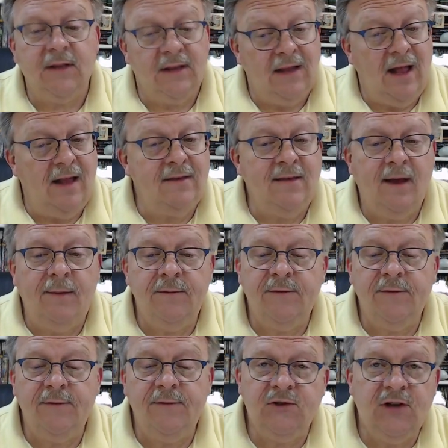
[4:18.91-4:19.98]
a lot of times
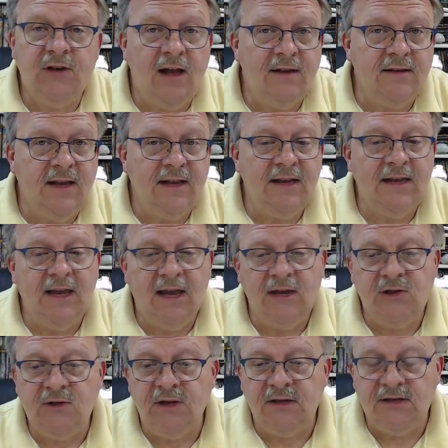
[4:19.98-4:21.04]
for child
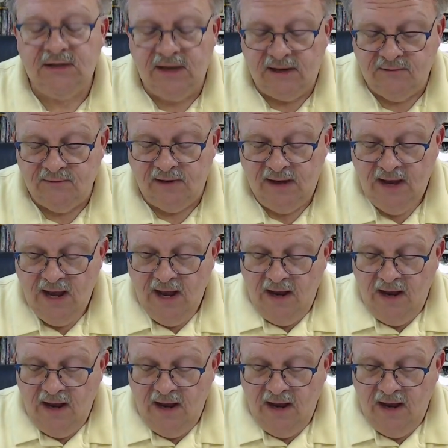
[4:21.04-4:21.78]
dedication, etc.